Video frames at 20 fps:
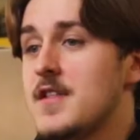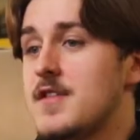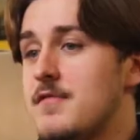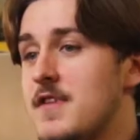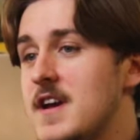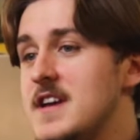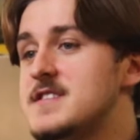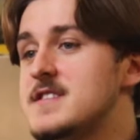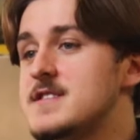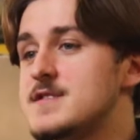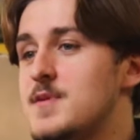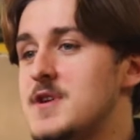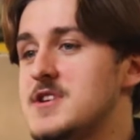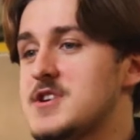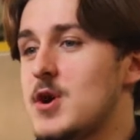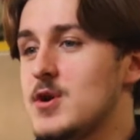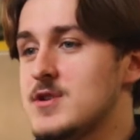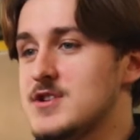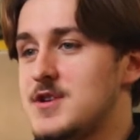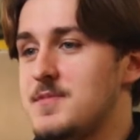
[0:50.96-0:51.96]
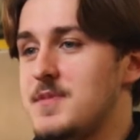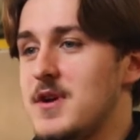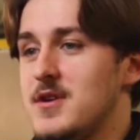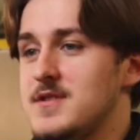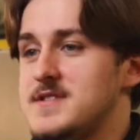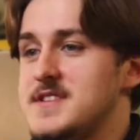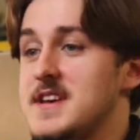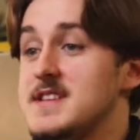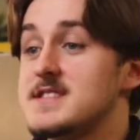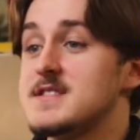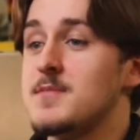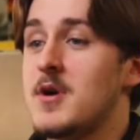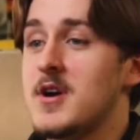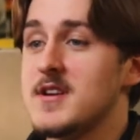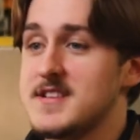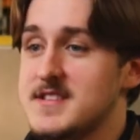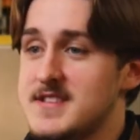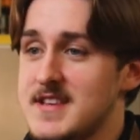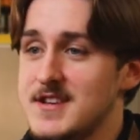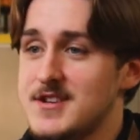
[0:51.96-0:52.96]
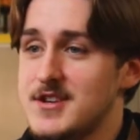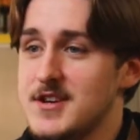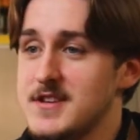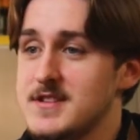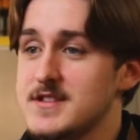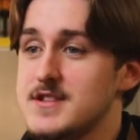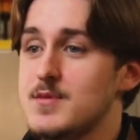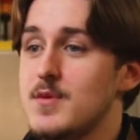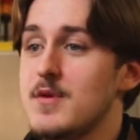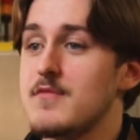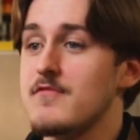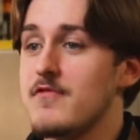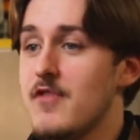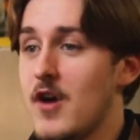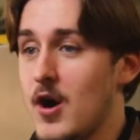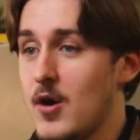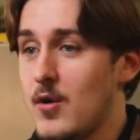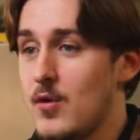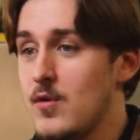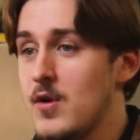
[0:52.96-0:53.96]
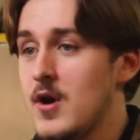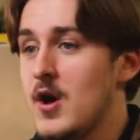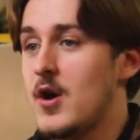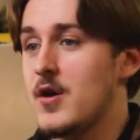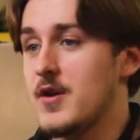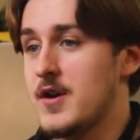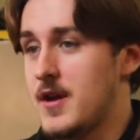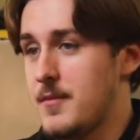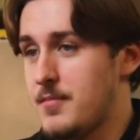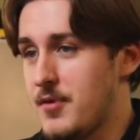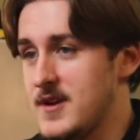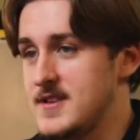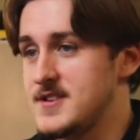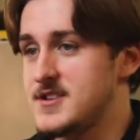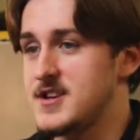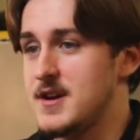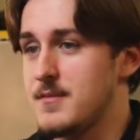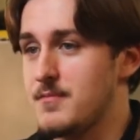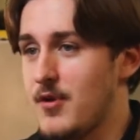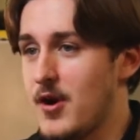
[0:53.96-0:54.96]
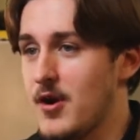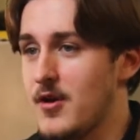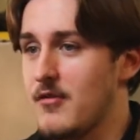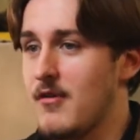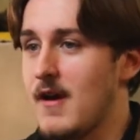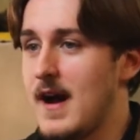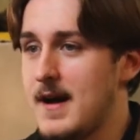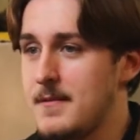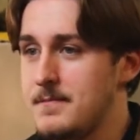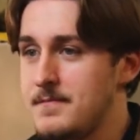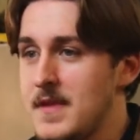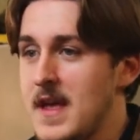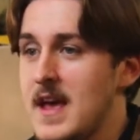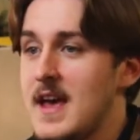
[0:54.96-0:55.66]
The reasons which contributed to my decision to enrol on an apprenticeship programme